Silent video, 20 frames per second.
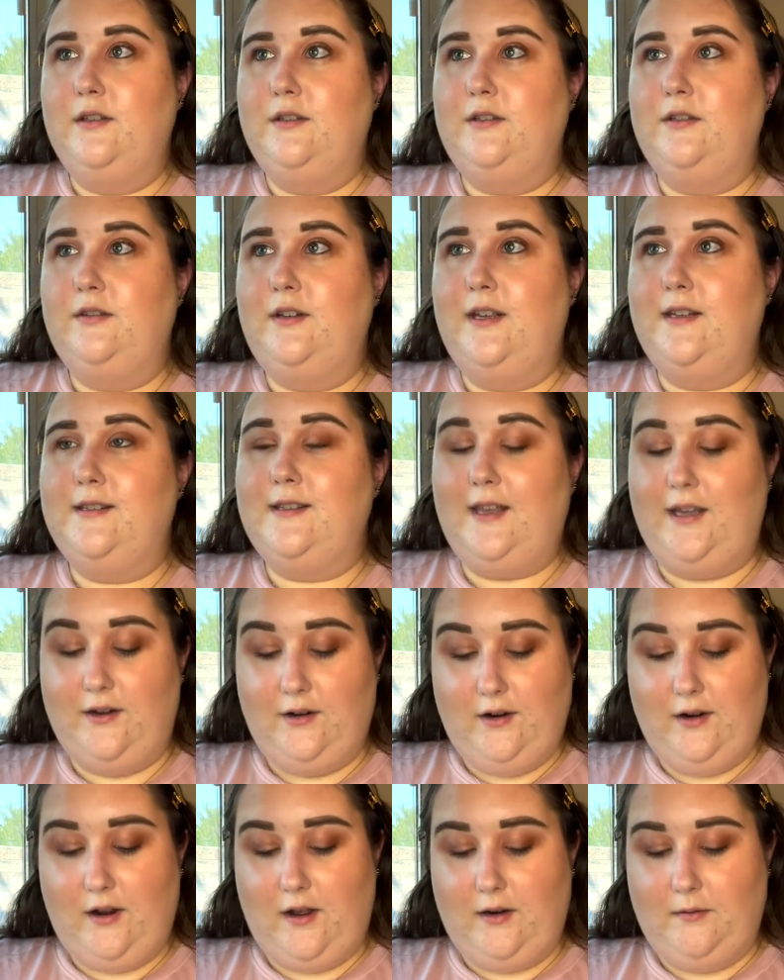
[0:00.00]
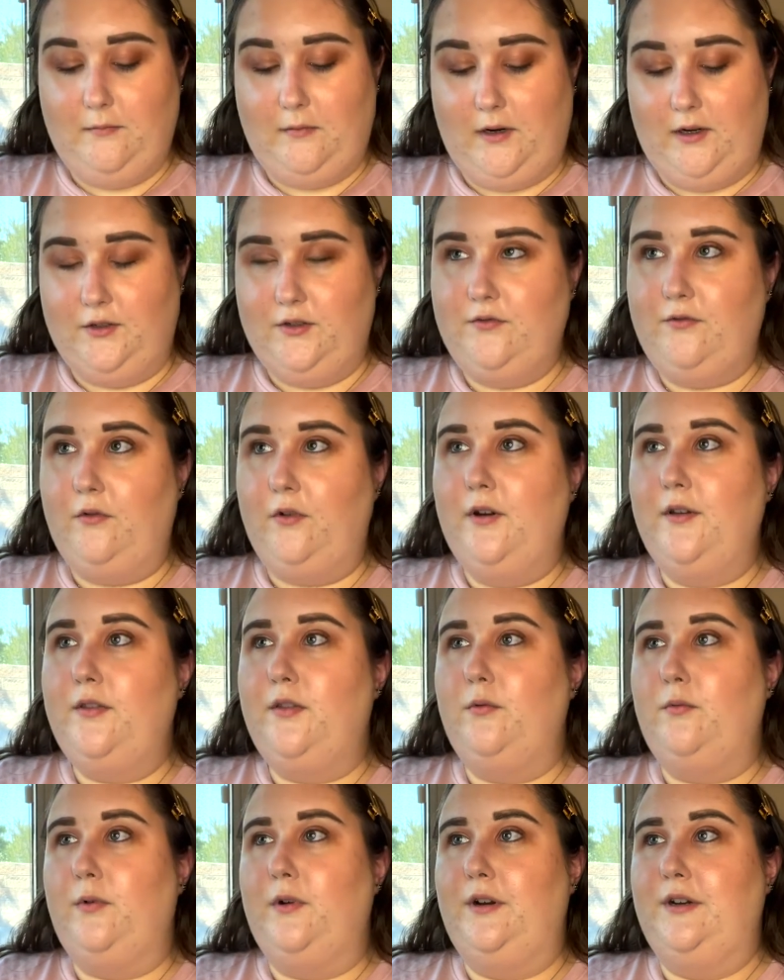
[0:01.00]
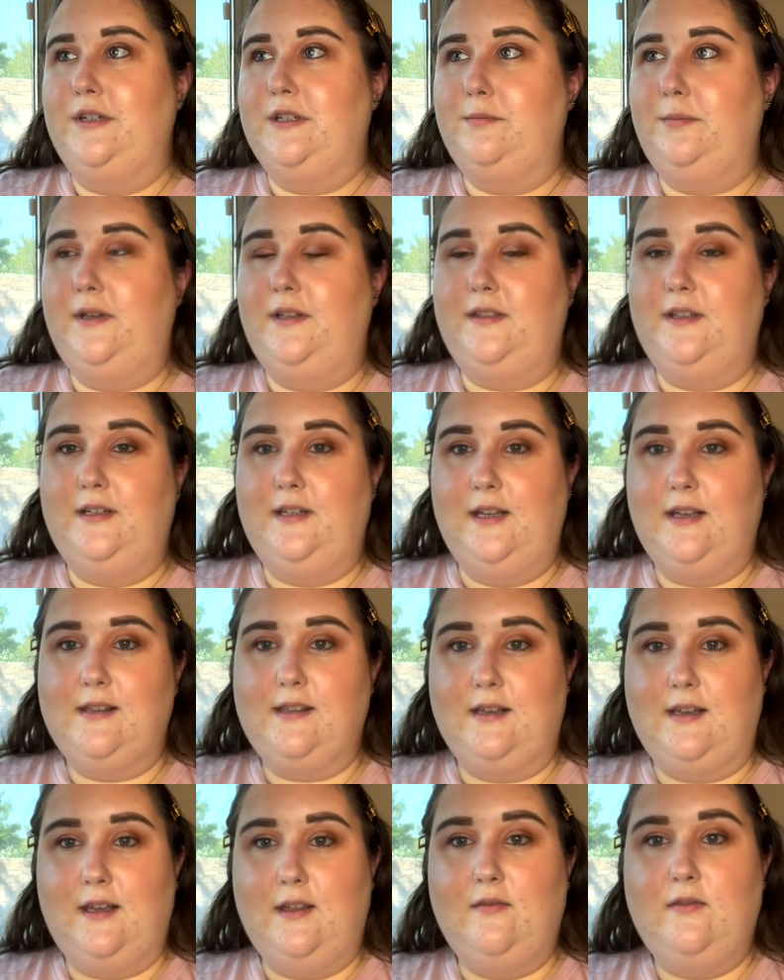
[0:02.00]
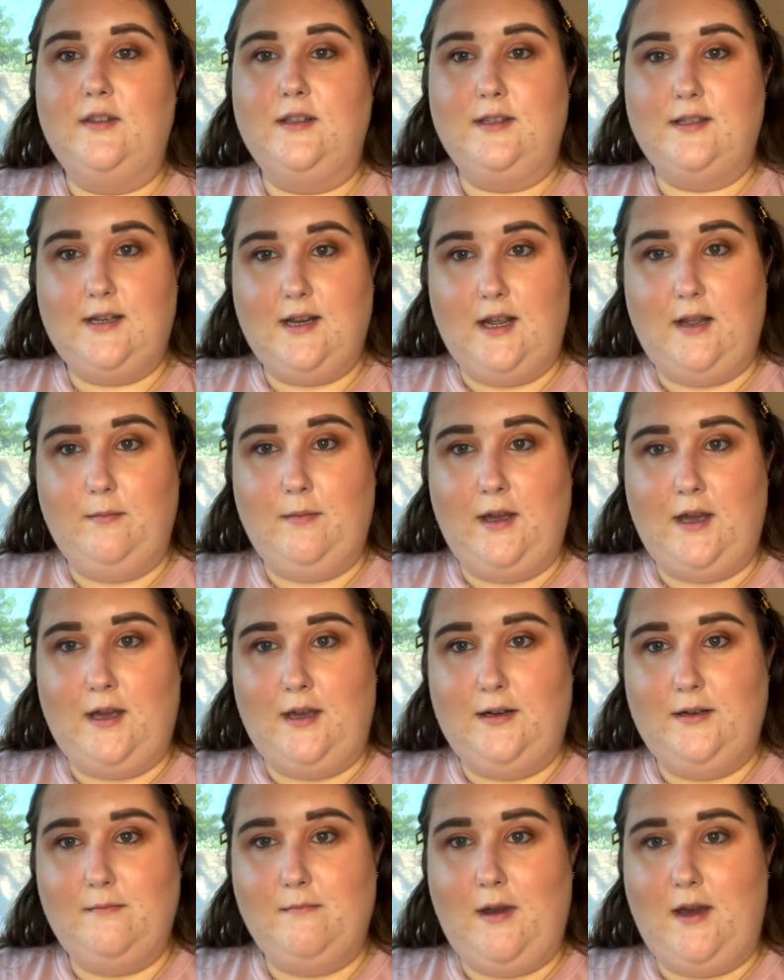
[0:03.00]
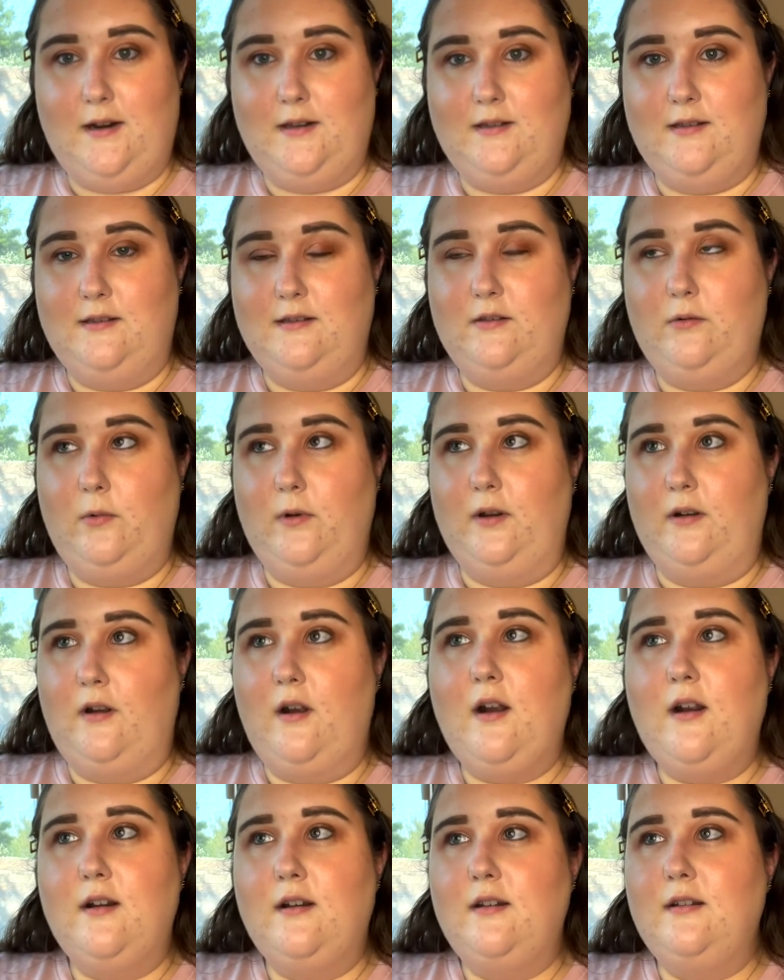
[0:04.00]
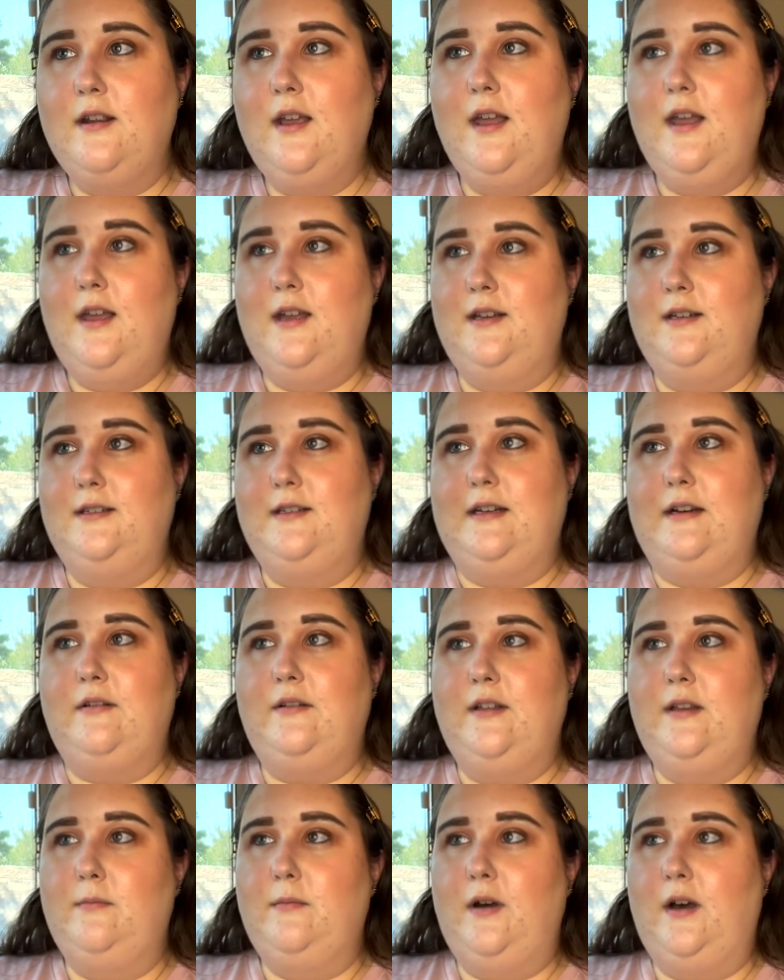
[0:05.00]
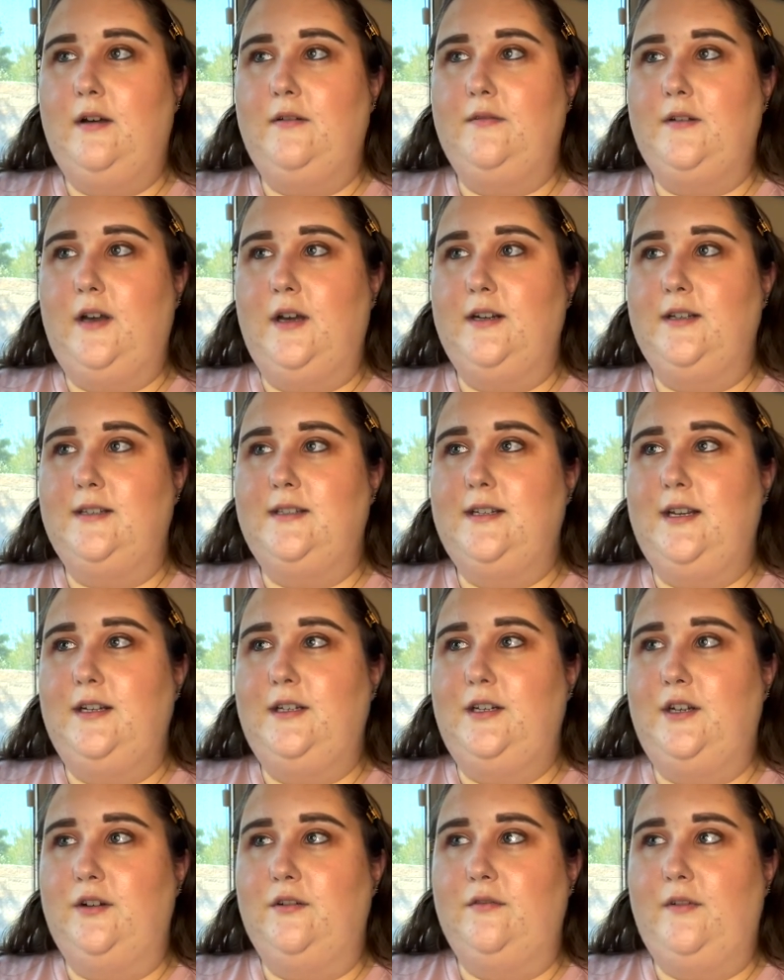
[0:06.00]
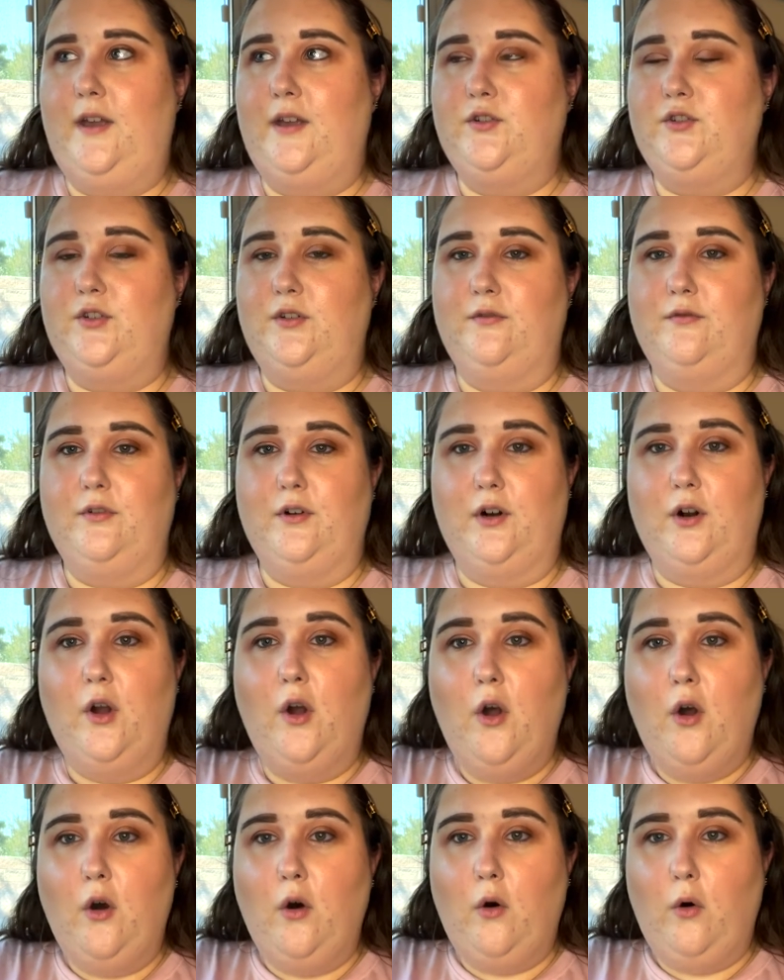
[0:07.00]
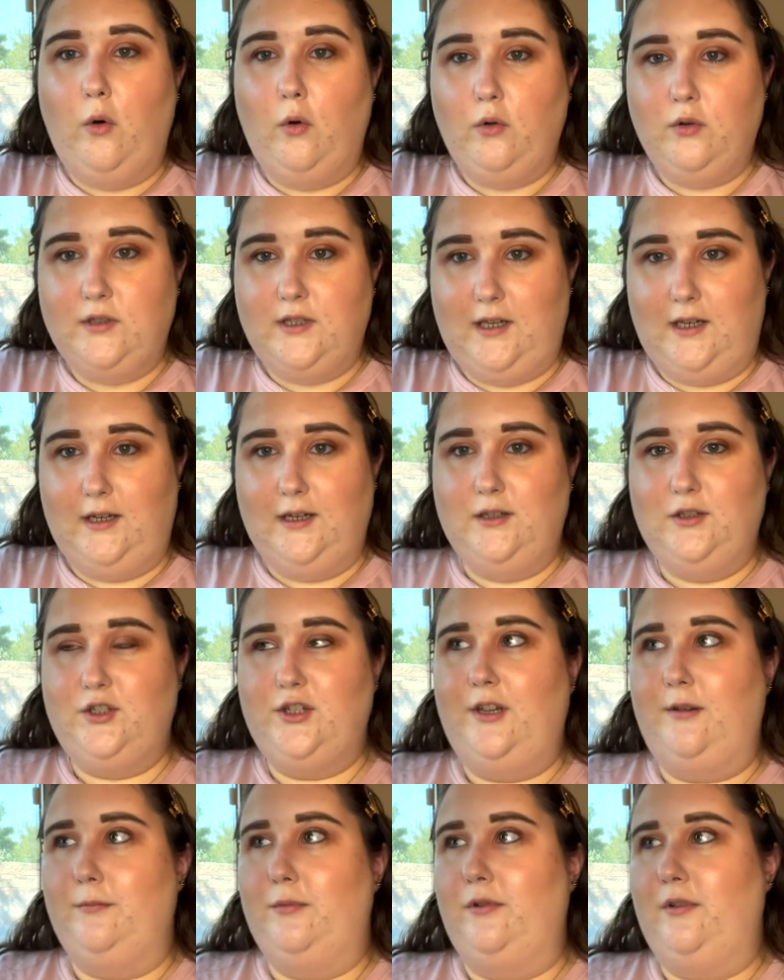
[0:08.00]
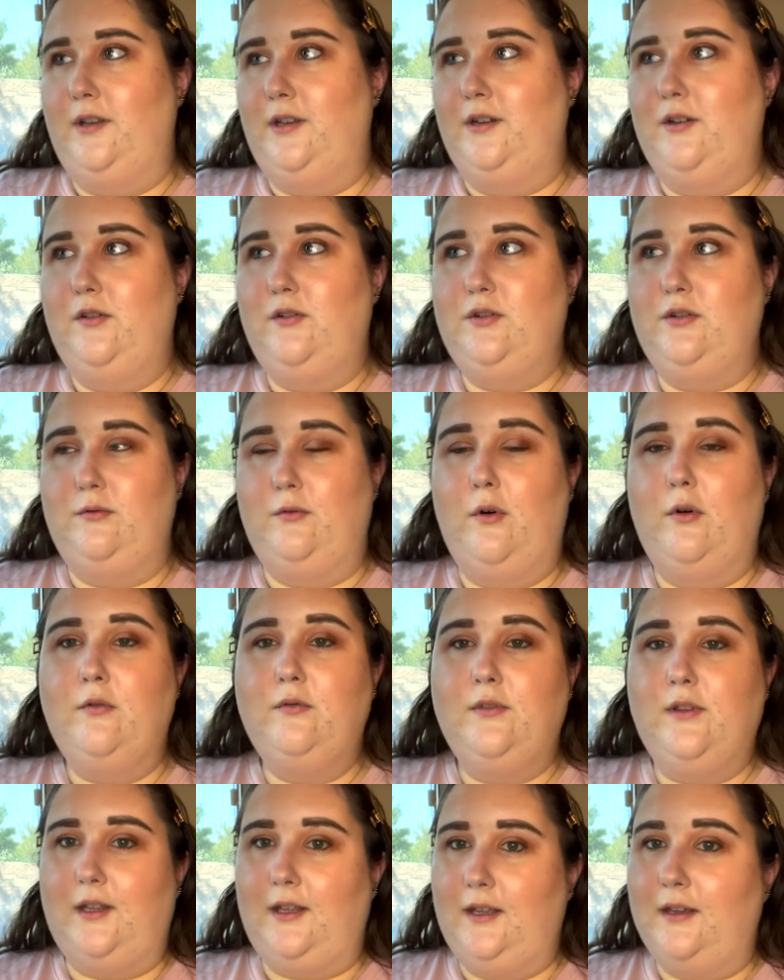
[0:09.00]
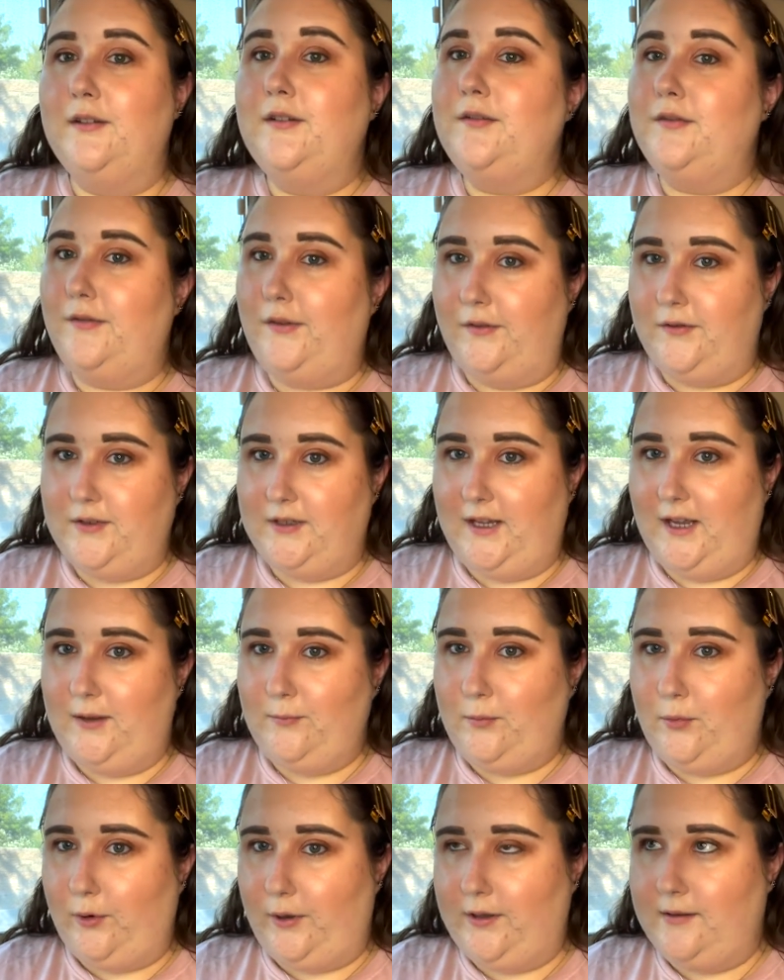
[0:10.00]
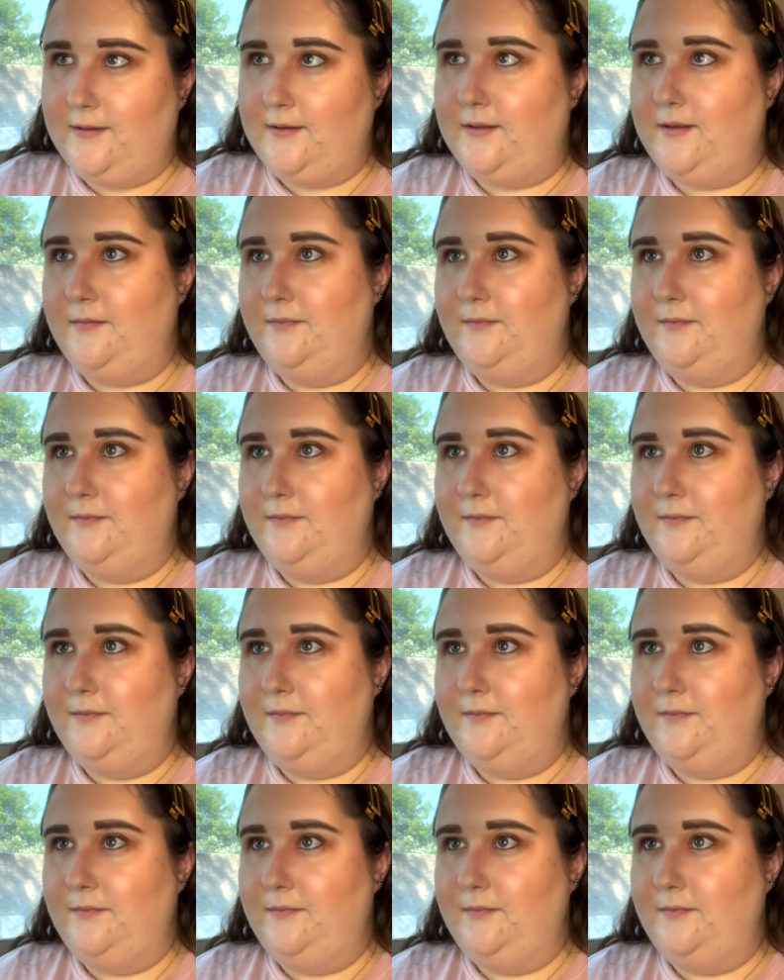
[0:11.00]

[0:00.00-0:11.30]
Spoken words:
2 days later, on March 4th, the Warriors played the Knicks again, this time at Madison Square Garden, and Daryl Imhoff got a standing ovation for holding Chamberlain to only 58 points.